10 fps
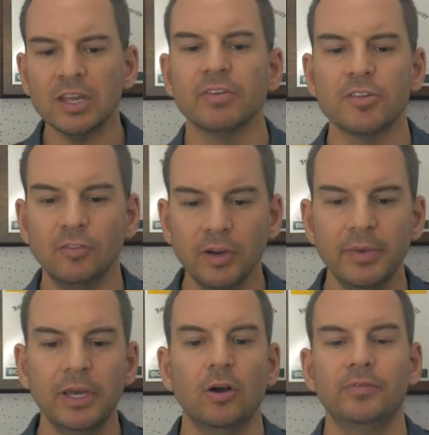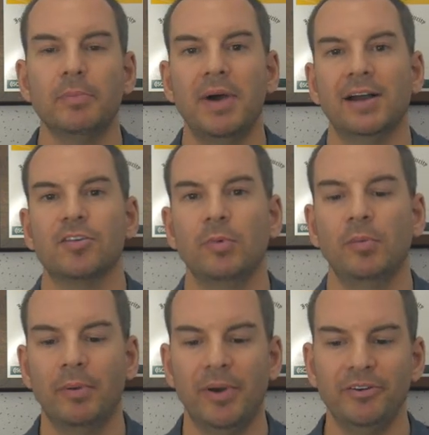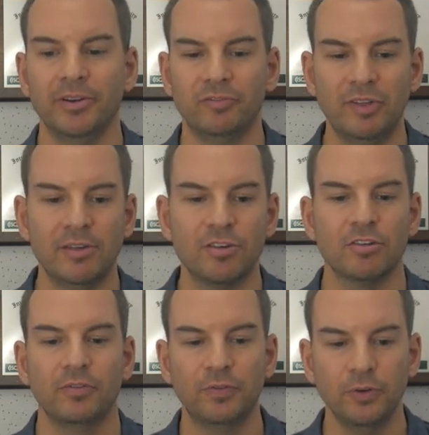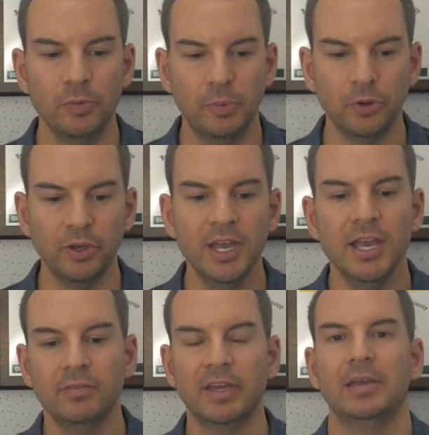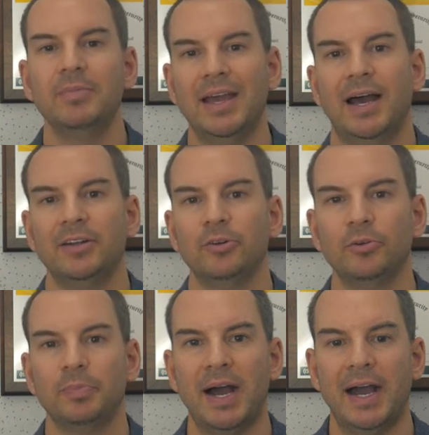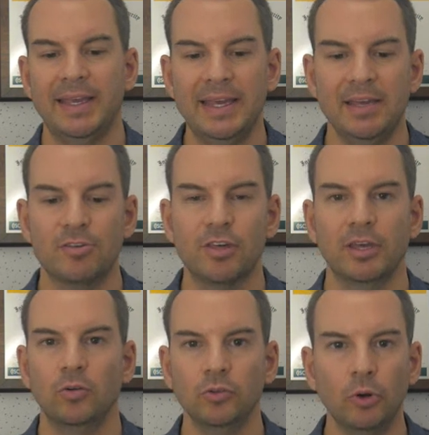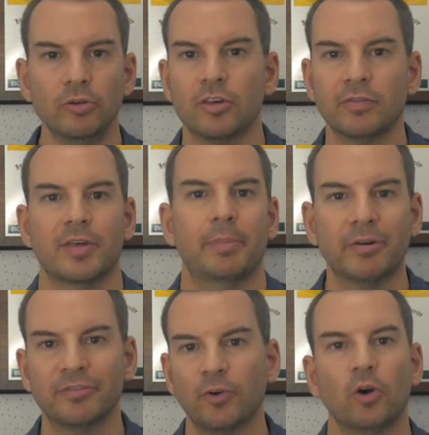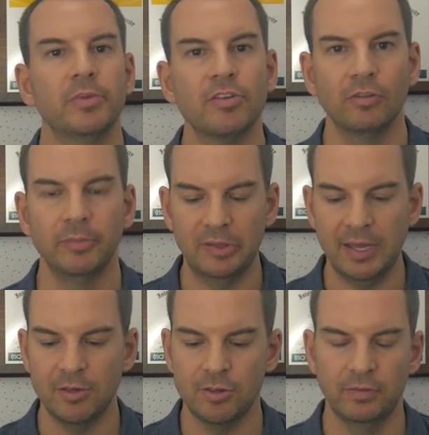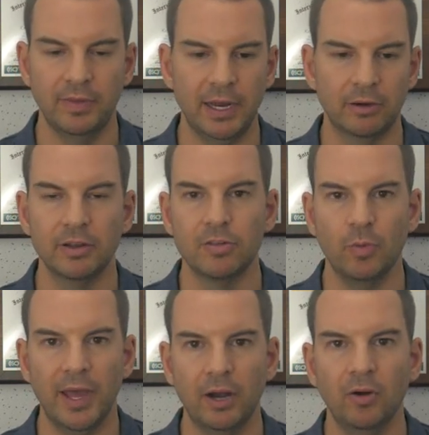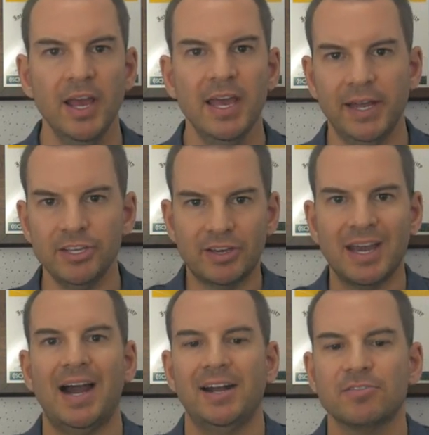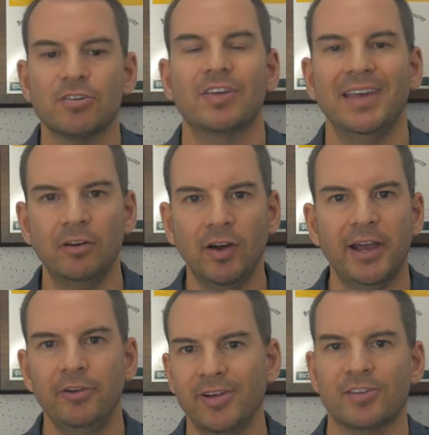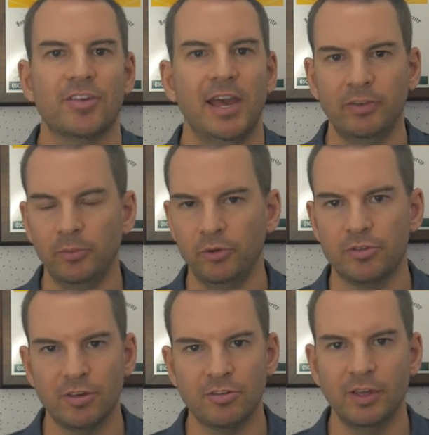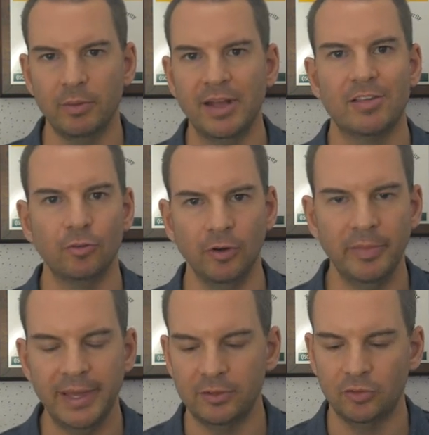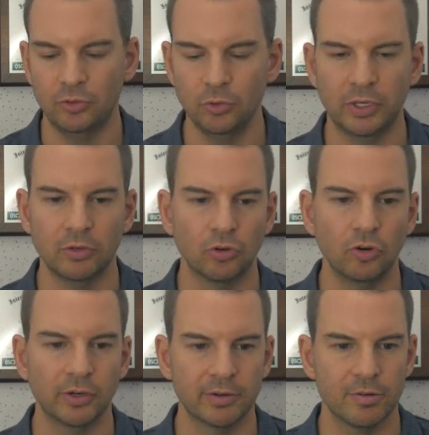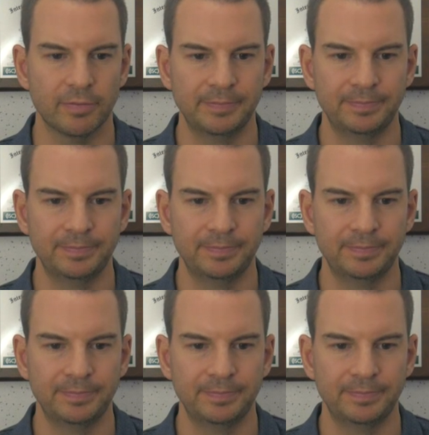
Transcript: There's a limit on the maximum amount of disks and throughput that can be handled by a single node. So there's a performance limitation there as well, and you can't scale out a seven mode system. It's limited to two controllers.